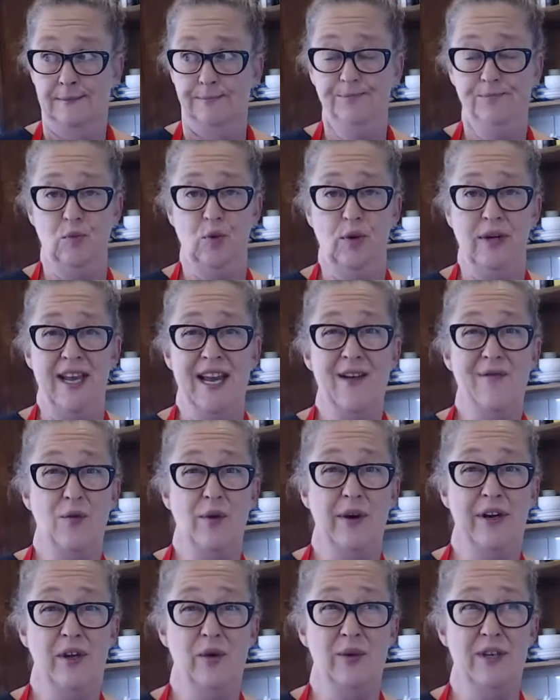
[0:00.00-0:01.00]
Well, careful
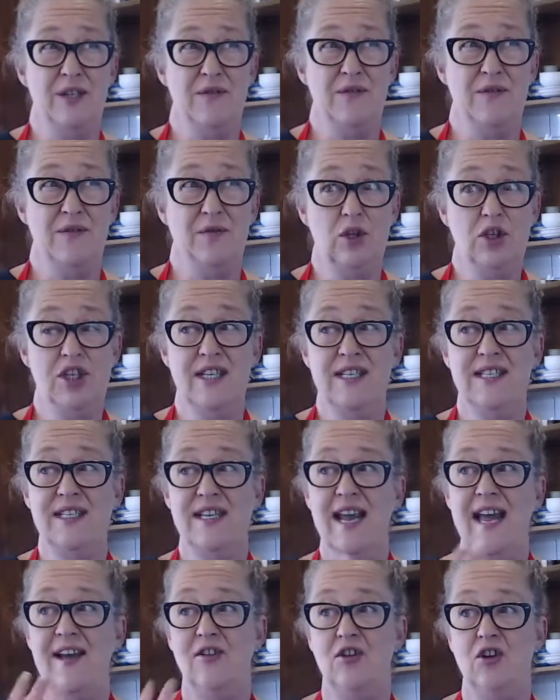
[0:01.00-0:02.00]
what you wish for. She's
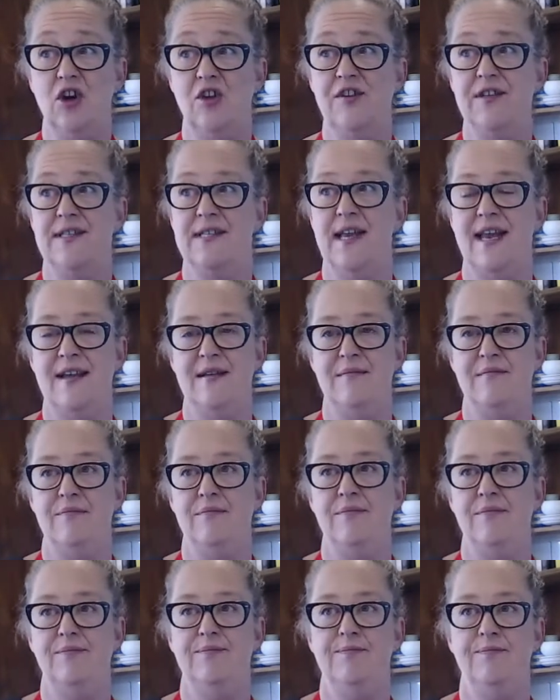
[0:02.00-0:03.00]
now got the
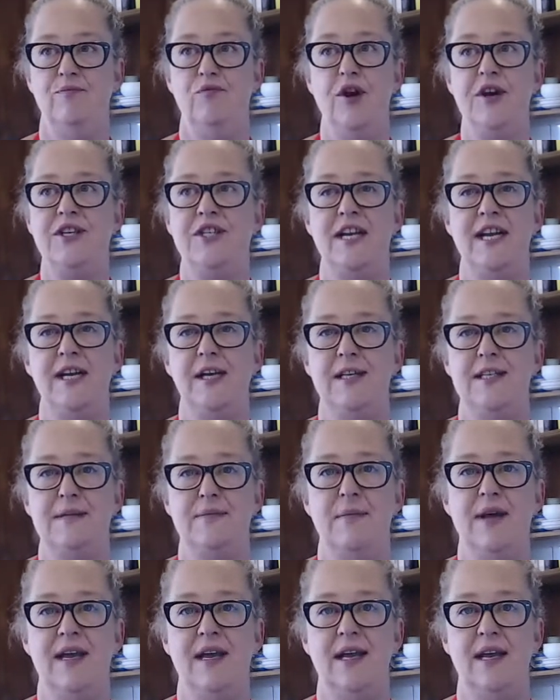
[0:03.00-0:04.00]
same routine as
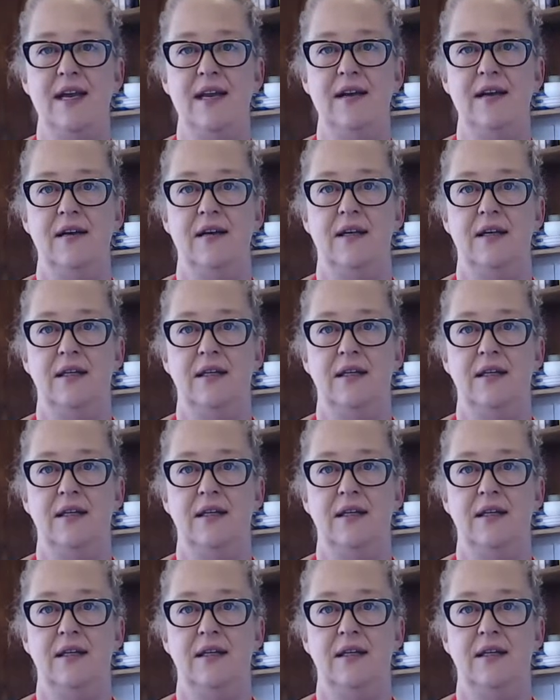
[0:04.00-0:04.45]
me.